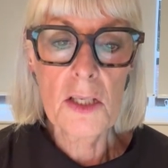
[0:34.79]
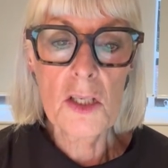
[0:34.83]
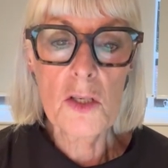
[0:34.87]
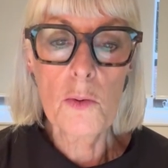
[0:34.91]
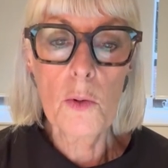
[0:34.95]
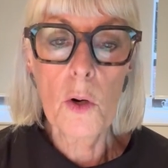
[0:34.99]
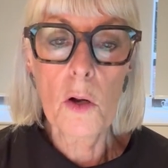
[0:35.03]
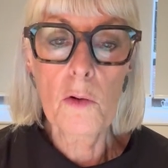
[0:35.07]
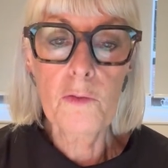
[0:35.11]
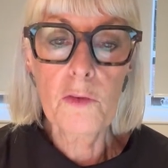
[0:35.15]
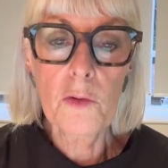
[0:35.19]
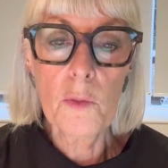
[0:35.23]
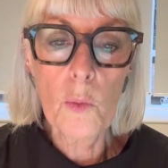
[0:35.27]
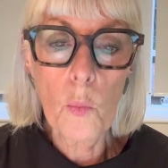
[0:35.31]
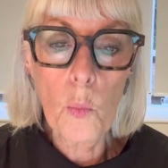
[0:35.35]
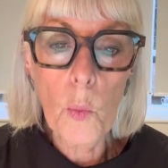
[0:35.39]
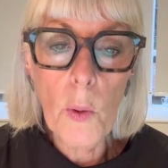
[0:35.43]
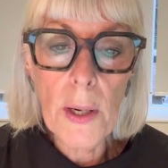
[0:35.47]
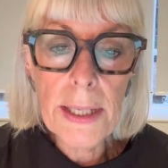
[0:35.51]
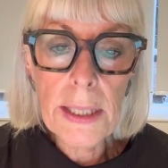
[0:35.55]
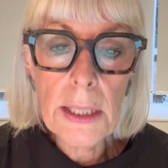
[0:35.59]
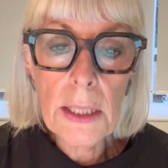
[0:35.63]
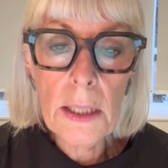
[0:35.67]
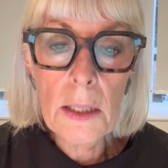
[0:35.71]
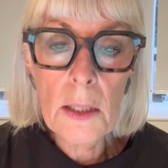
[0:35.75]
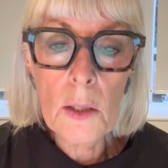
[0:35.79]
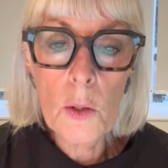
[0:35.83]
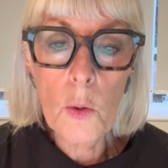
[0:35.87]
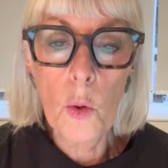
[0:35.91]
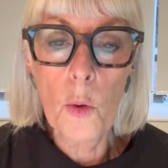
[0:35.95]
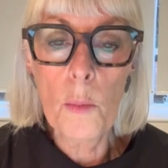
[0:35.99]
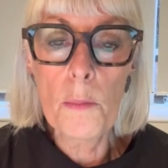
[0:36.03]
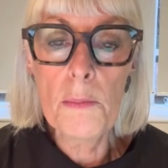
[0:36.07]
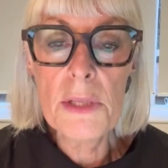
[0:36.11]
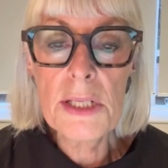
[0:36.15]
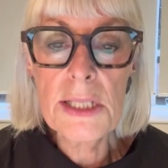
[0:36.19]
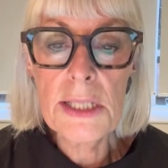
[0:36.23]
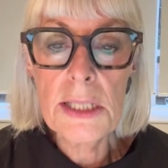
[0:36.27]
are often weakened or
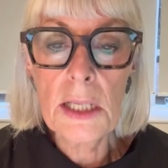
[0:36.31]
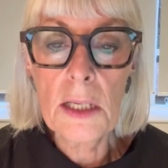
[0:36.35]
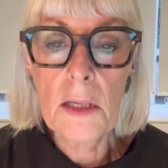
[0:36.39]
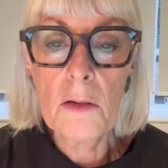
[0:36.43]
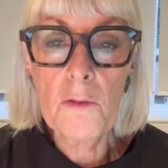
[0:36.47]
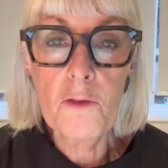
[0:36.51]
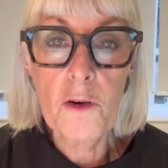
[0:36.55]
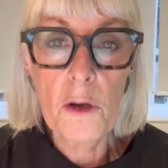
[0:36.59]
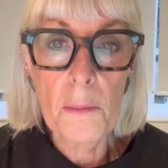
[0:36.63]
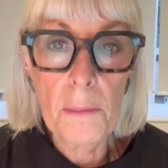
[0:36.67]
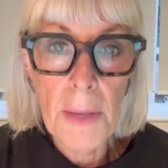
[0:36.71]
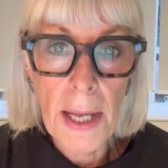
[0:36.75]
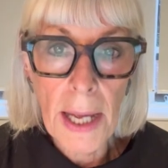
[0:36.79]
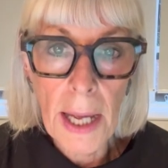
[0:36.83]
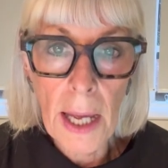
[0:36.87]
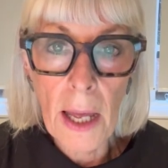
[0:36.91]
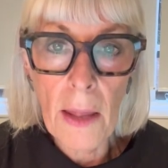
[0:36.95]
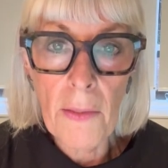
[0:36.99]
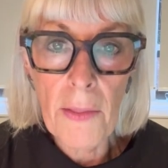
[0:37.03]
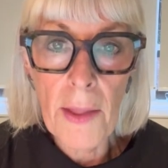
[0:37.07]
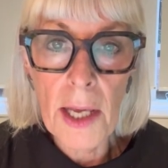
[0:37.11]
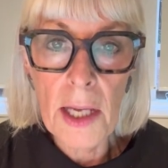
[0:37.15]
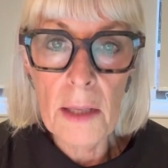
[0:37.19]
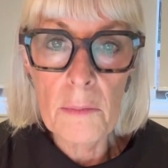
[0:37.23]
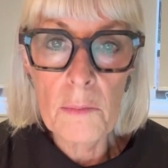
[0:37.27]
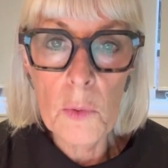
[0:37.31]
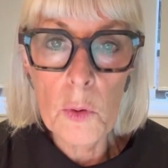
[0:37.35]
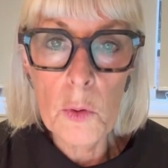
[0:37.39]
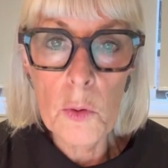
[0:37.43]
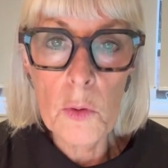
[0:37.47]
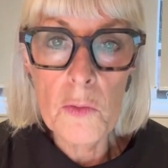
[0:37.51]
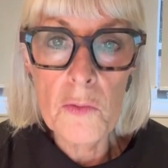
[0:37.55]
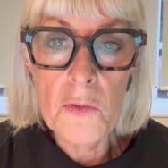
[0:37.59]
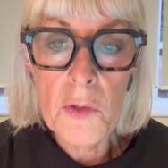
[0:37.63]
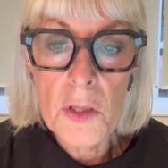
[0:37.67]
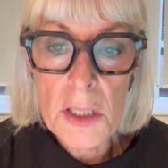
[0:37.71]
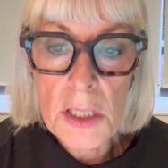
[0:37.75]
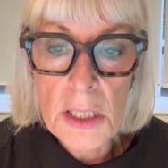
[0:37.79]
missing from how they move
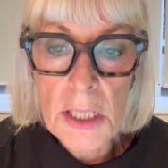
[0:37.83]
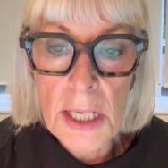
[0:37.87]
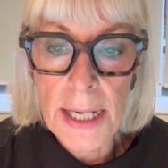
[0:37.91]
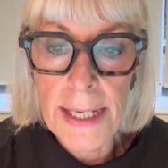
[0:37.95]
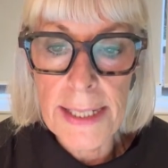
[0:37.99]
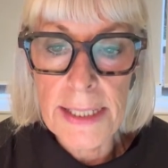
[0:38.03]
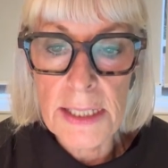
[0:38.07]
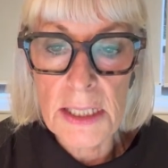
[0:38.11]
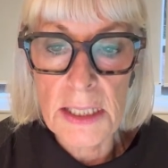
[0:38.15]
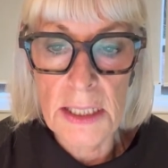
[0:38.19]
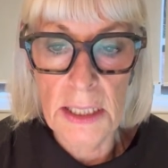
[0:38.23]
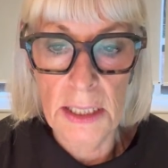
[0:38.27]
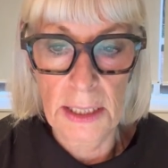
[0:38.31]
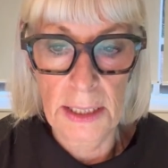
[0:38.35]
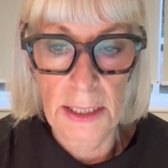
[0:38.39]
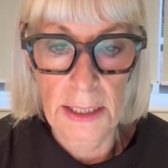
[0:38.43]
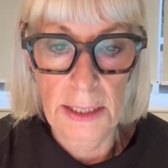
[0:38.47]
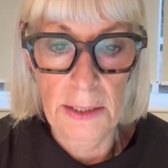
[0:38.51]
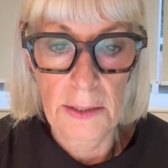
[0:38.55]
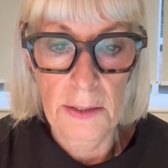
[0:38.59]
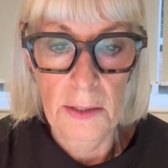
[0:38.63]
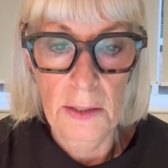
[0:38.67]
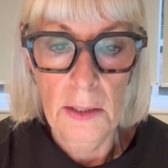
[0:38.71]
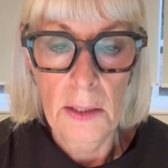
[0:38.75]
day to day.